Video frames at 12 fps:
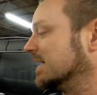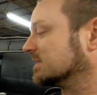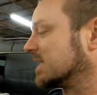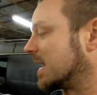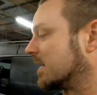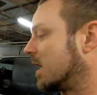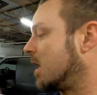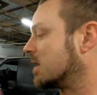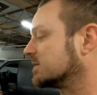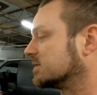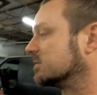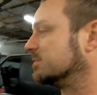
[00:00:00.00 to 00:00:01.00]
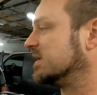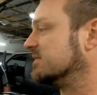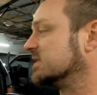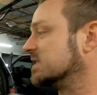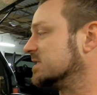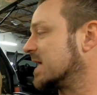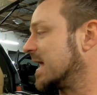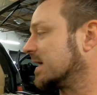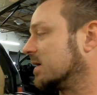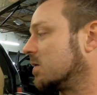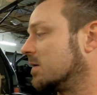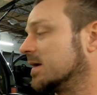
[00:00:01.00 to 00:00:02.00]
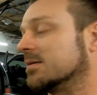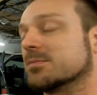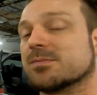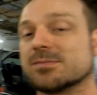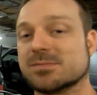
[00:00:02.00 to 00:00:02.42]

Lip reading: It's got an awesome PVC jacket on it.